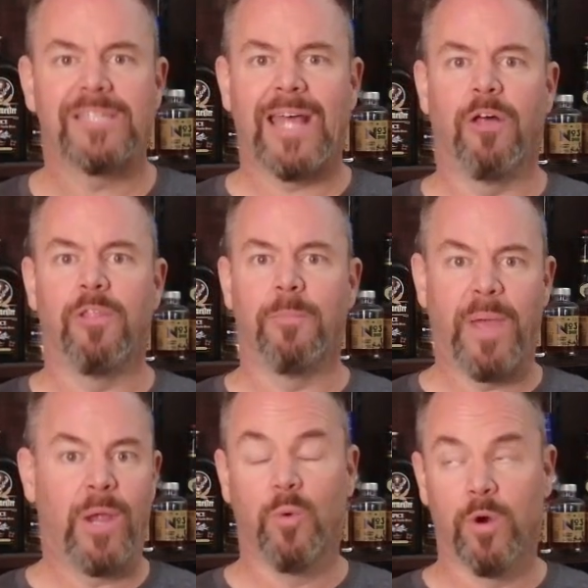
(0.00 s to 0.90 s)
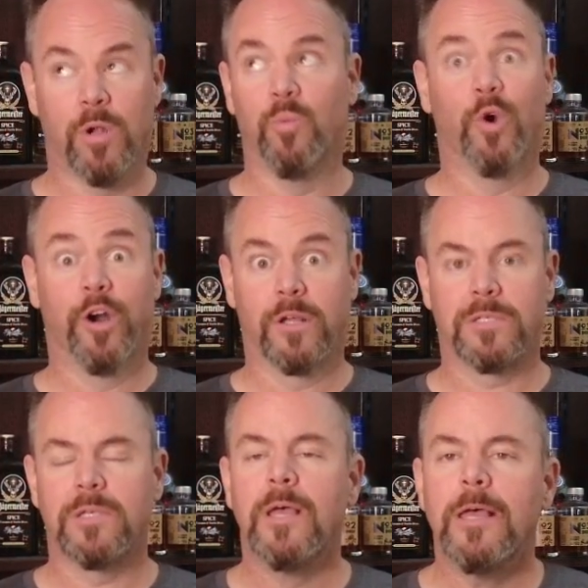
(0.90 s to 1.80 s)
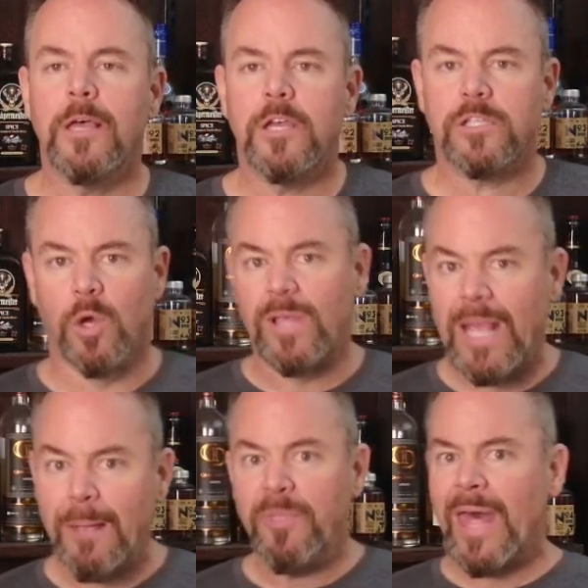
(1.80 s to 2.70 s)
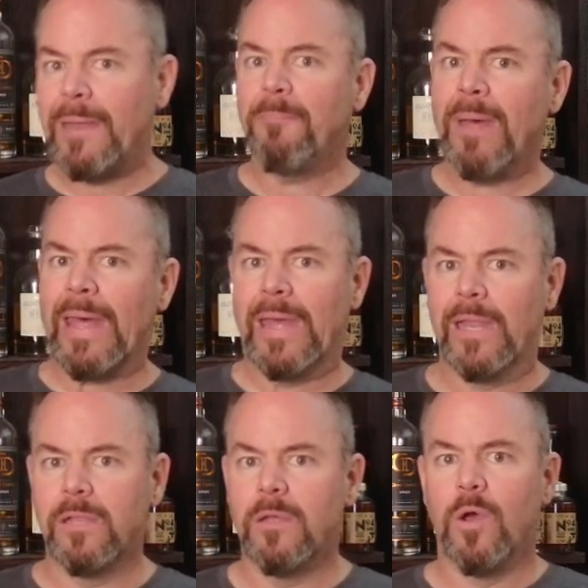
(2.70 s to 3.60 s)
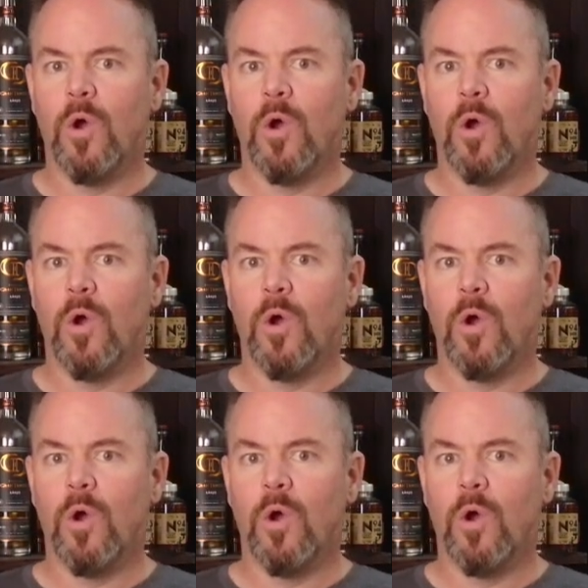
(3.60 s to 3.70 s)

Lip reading: how the paint world works. So keep that in mind